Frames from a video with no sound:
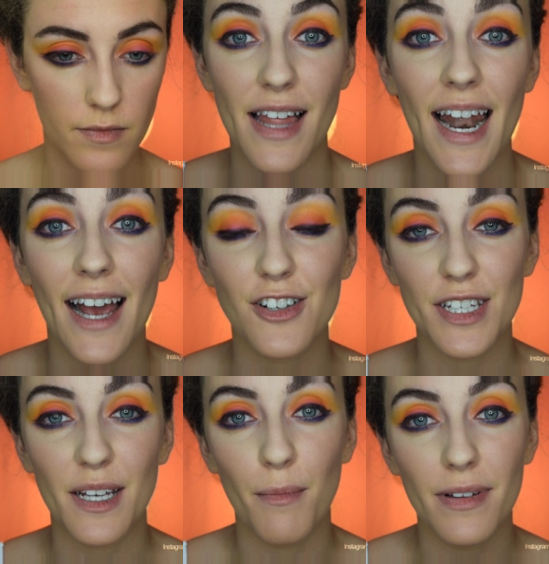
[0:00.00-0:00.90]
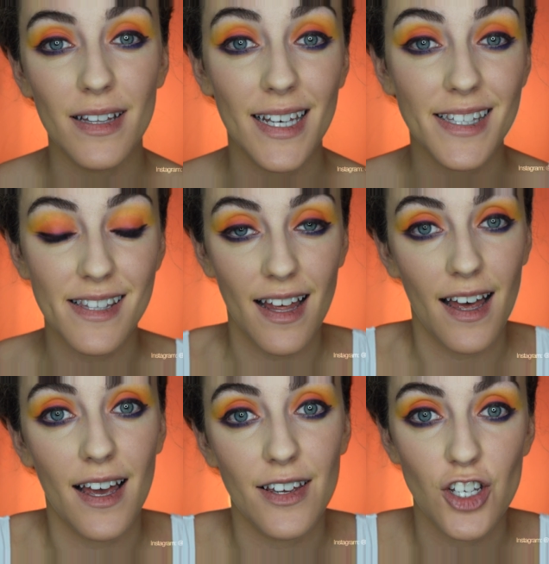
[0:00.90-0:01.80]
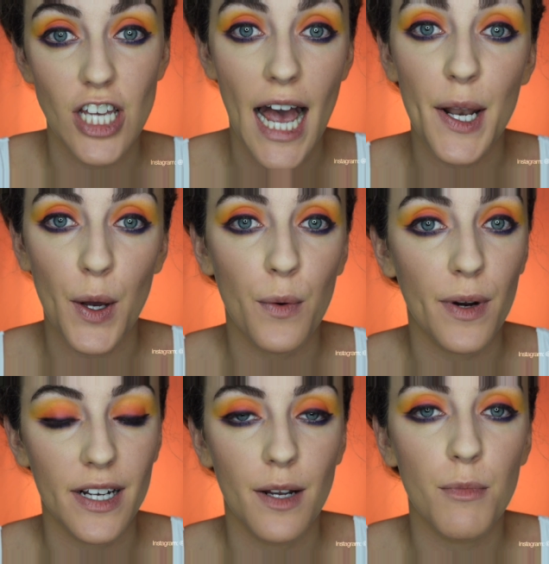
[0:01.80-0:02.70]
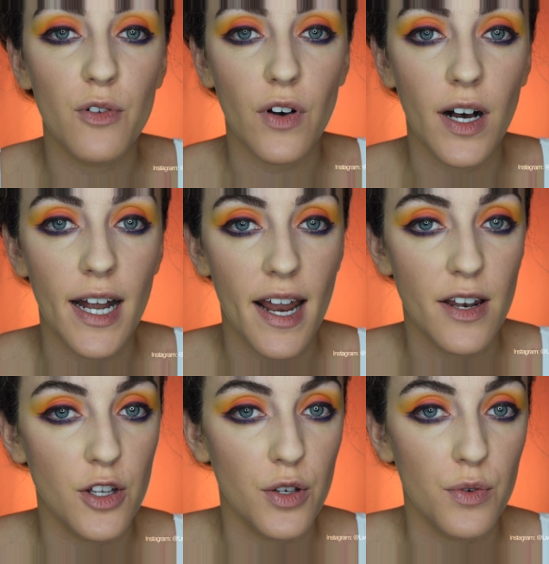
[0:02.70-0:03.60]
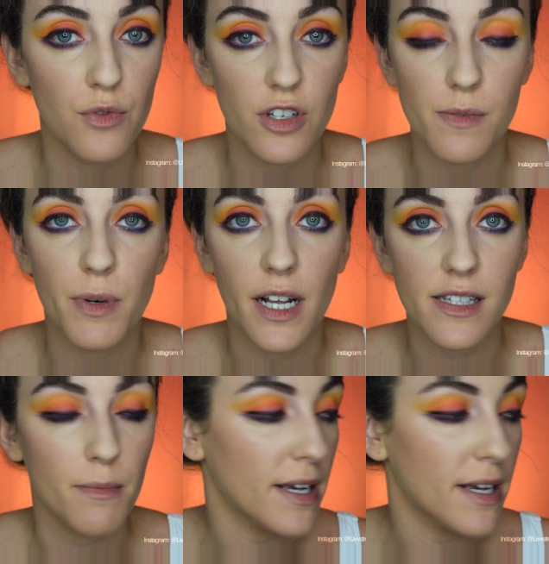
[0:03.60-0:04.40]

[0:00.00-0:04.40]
That actually completes the shadow. We're going to move on and you just put on some